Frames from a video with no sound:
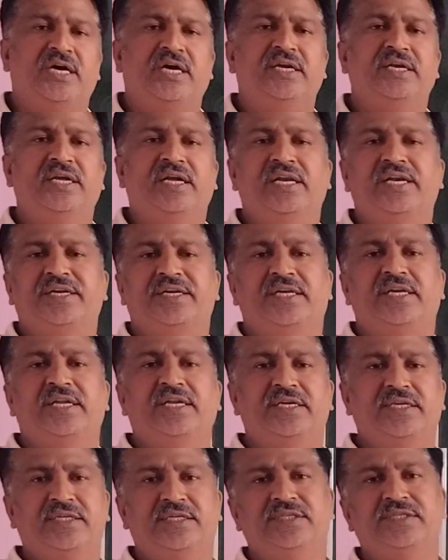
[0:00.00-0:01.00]
and electrical
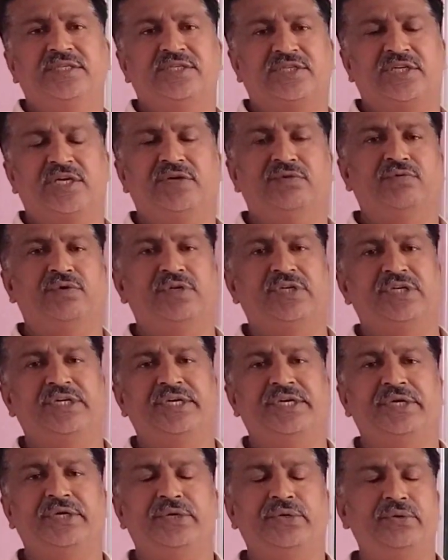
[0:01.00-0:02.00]
energy is converted
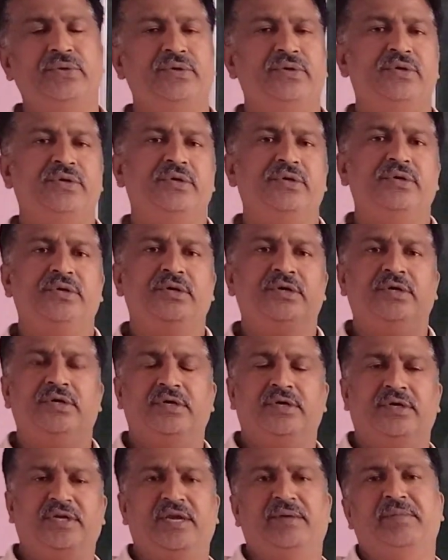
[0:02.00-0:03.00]
into
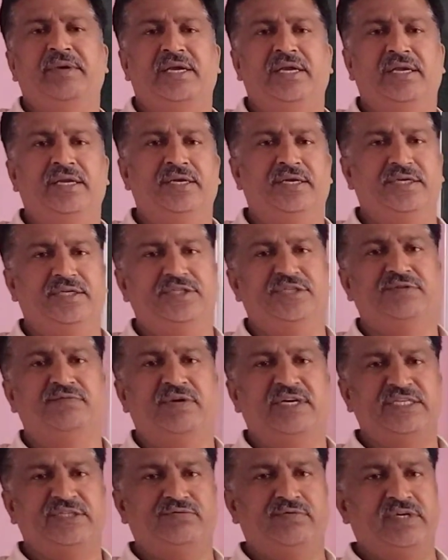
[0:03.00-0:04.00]
chemical energy,
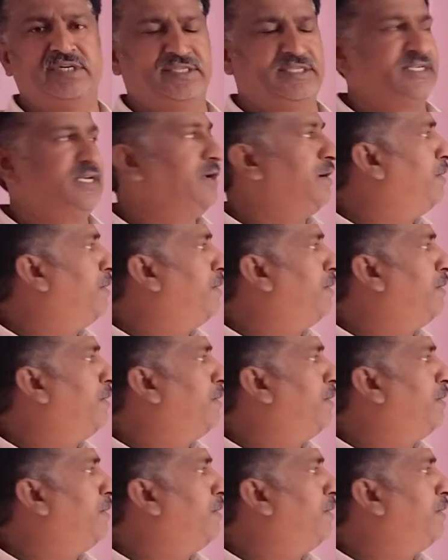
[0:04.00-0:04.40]
vice versa.